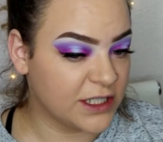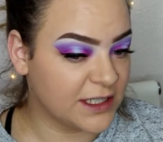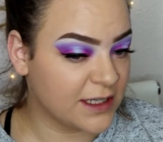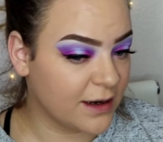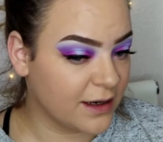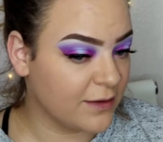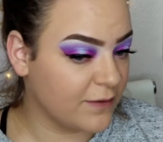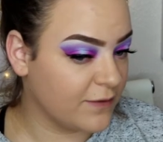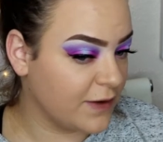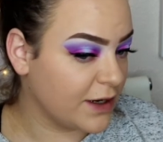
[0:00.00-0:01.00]
It's
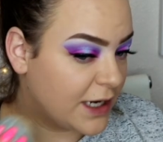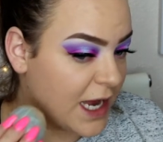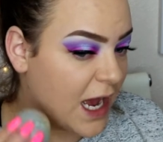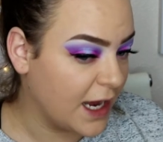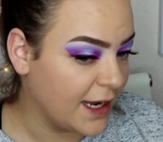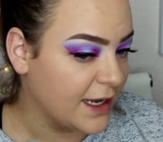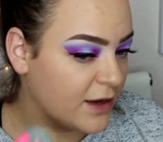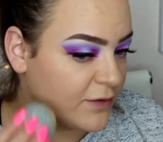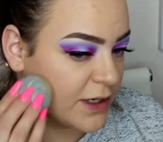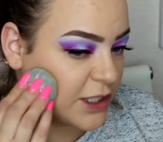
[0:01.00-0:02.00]
very high
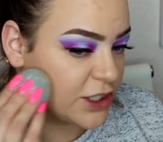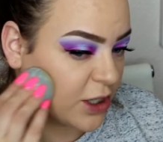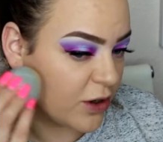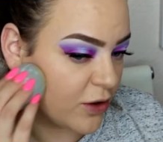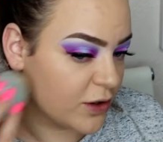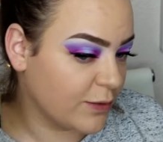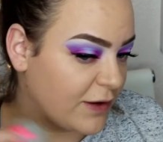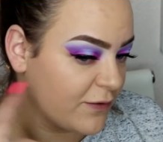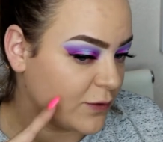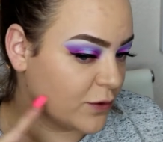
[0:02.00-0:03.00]
coverage, not all the way
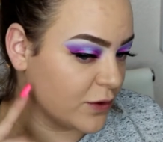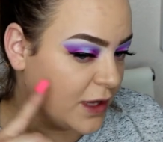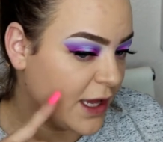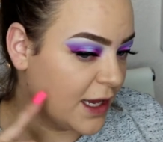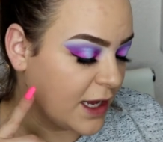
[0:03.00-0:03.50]
full.